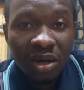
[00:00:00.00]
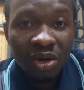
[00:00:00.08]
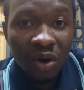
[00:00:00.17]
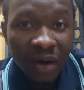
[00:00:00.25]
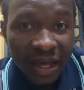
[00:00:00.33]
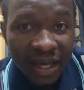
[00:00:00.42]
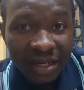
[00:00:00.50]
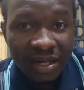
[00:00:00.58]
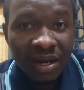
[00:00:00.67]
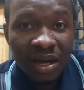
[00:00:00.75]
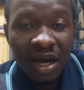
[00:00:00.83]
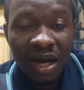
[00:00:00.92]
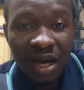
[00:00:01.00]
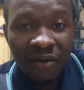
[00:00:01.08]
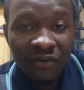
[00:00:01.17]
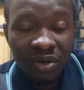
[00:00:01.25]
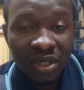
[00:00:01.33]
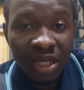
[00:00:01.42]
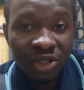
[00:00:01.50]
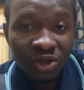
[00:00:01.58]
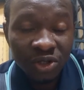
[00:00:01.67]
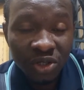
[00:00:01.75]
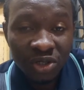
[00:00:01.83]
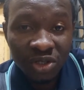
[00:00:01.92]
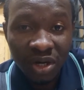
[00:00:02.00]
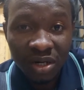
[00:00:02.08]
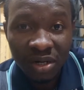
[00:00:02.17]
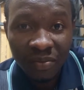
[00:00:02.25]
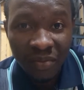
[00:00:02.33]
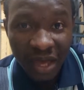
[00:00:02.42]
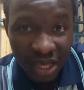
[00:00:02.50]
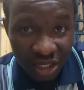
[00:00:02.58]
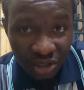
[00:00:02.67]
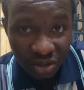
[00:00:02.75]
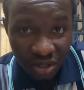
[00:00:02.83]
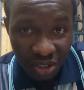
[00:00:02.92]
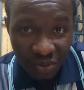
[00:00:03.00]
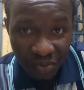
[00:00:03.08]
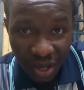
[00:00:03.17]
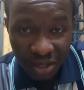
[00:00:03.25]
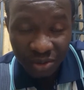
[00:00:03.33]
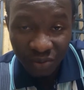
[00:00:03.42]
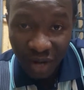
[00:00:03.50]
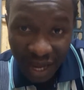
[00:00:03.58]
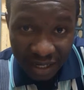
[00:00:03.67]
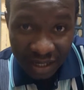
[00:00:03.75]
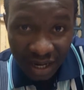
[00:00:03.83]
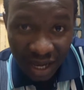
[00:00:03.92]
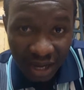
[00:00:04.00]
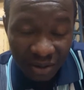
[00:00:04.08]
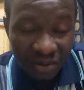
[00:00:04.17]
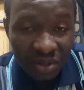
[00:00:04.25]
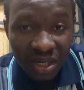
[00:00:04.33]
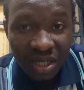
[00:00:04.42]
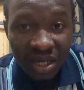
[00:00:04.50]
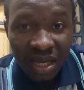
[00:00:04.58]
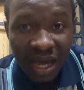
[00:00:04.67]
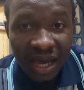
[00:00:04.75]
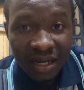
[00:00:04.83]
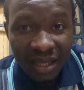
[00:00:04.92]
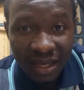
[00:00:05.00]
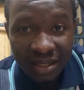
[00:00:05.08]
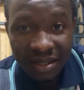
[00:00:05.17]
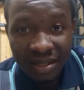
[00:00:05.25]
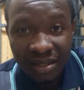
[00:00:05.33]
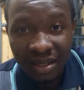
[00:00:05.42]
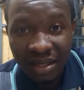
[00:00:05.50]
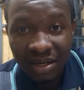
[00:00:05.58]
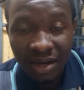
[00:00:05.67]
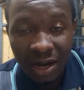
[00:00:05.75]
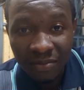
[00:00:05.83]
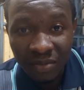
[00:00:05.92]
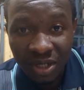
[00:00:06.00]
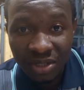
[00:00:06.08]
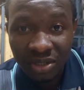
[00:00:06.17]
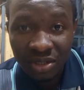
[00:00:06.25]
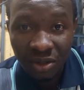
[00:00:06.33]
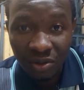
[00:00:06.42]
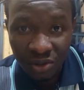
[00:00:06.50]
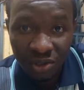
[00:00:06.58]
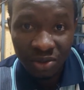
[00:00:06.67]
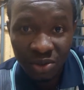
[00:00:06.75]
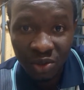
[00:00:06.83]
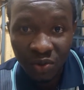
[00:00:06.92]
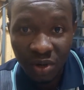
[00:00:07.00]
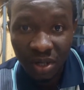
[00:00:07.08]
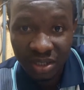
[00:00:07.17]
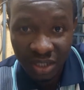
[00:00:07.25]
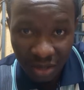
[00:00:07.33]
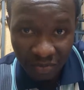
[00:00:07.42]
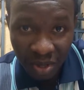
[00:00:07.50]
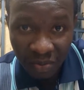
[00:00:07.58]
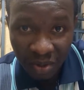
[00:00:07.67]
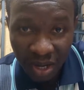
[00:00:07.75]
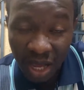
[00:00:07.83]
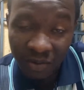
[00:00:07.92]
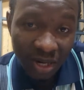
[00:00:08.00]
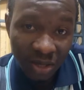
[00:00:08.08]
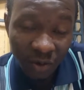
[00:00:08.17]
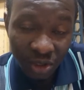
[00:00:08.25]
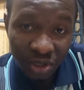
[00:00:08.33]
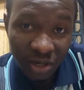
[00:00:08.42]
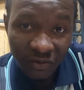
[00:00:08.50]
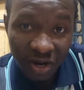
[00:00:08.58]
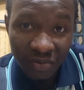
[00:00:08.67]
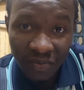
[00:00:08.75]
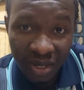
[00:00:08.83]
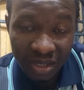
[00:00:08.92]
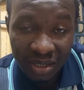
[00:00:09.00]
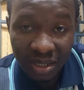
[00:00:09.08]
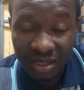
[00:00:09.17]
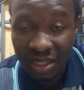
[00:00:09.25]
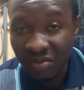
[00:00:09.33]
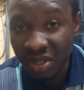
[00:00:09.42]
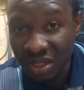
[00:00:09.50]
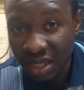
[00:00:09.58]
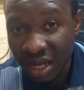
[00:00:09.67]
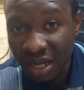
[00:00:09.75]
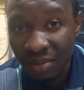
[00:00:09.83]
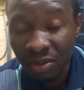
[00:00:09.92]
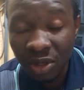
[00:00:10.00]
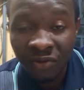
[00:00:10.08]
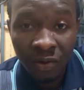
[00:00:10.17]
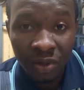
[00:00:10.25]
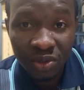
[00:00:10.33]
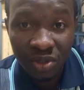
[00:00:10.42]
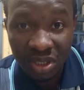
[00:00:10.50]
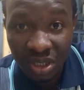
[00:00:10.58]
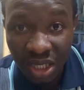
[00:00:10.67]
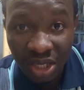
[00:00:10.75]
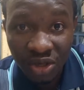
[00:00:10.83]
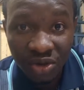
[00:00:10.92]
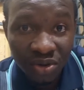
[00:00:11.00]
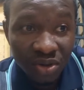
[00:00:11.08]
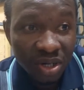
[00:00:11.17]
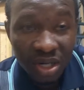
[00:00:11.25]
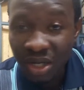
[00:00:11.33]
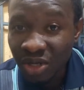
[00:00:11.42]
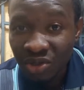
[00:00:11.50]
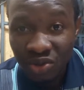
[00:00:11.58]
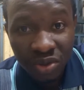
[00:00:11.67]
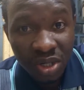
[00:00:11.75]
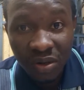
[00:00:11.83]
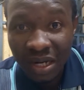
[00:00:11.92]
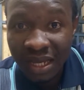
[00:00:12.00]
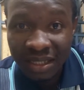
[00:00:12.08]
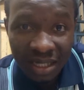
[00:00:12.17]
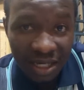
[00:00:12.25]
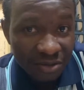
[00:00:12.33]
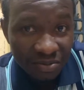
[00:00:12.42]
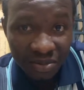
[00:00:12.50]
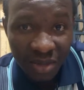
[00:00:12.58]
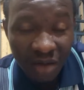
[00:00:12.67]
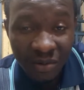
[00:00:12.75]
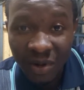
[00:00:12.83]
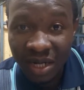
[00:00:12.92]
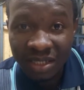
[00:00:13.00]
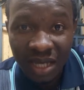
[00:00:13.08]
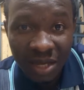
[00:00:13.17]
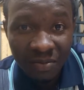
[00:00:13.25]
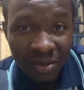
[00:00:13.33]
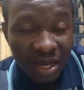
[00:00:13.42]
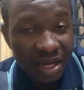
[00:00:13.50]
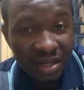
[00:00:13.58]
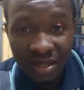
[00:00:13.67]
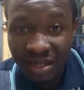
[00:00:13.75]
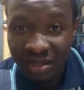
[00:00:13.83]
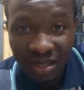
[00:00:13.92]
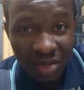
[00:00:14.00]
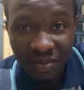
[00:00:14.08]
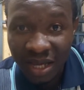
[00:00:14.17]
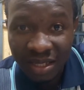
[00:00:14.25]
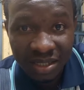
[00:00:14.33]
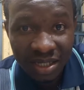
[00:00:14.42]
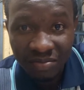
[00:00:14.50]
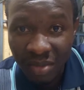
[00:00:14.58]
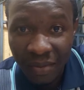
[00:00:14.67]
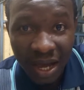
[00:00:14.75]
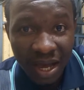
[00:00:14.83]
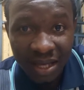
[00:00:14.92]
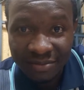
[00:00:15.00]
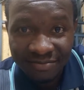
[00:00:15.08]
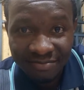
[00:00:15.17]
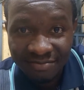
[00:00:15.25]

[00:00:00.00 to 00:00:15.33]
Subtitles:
go ahead, follow the instructions on the page, on this page right now, and get the complete solution to your 10 paper. I really wish you the very best this semester, and I'm looking forward to seeing you sooner or later. Have a great time and stay blessed. Bye bye.